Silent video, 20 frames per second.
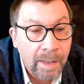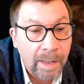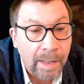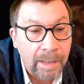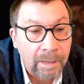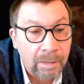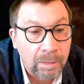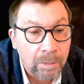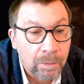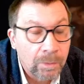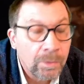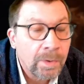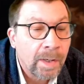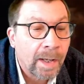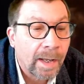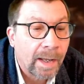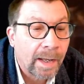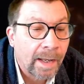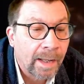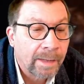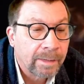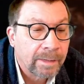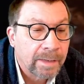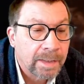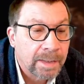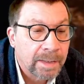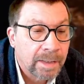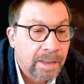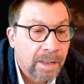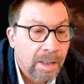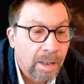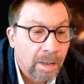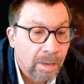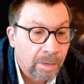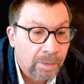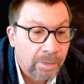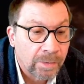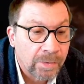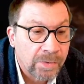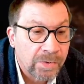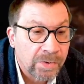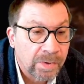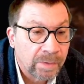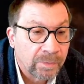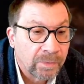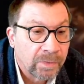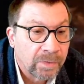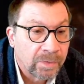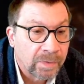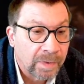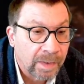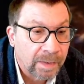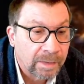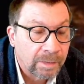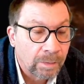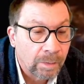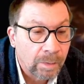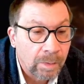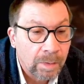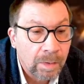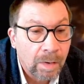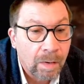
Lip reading: And look at the color shift signal.